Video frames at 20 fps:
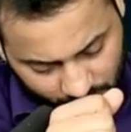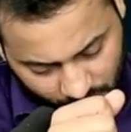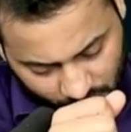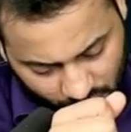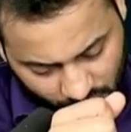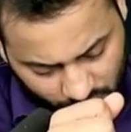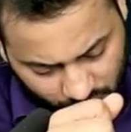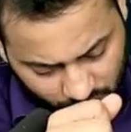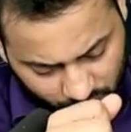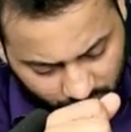
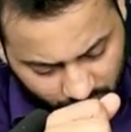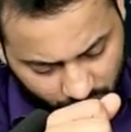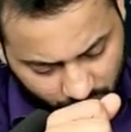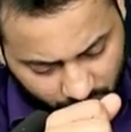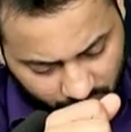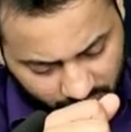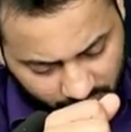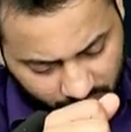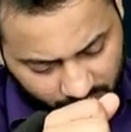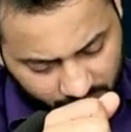So the
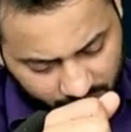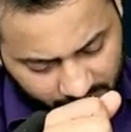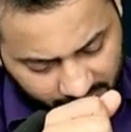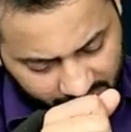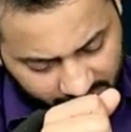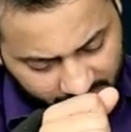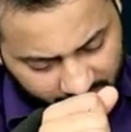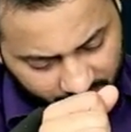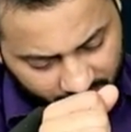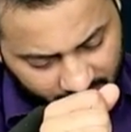total will be
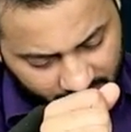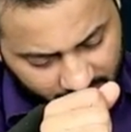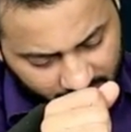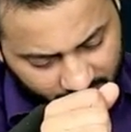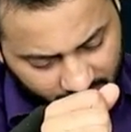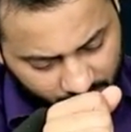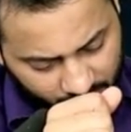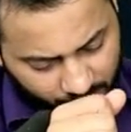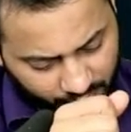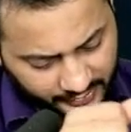
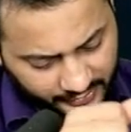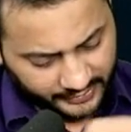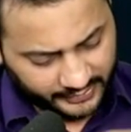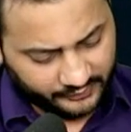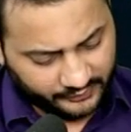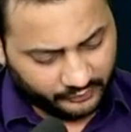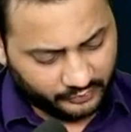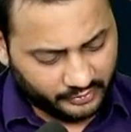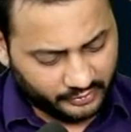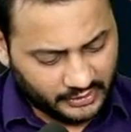
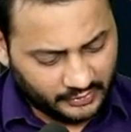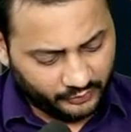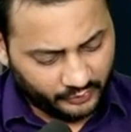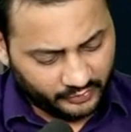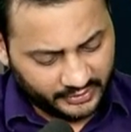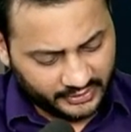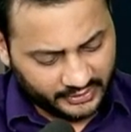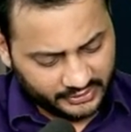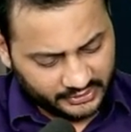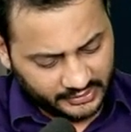11.84. Now you
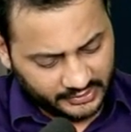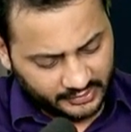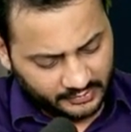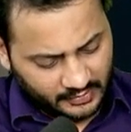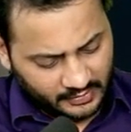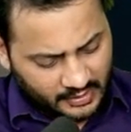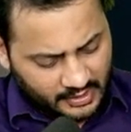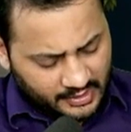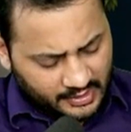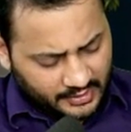understand,
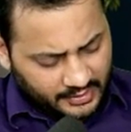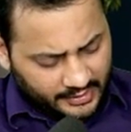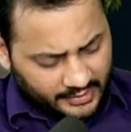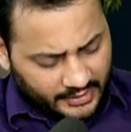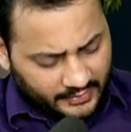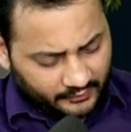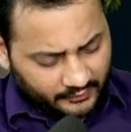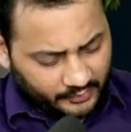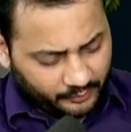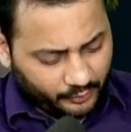
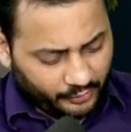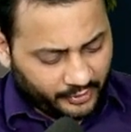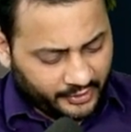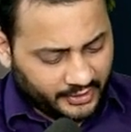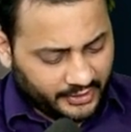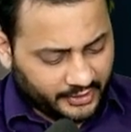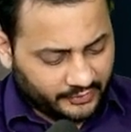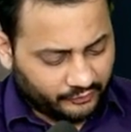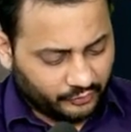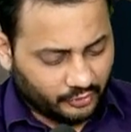
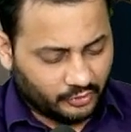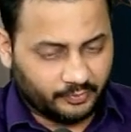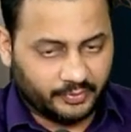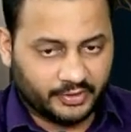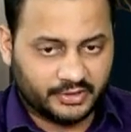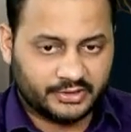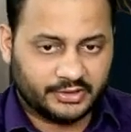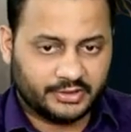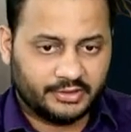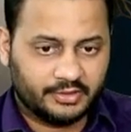
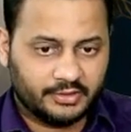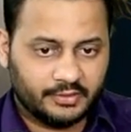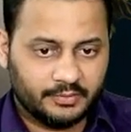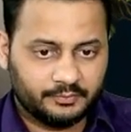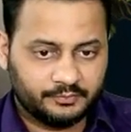11.84%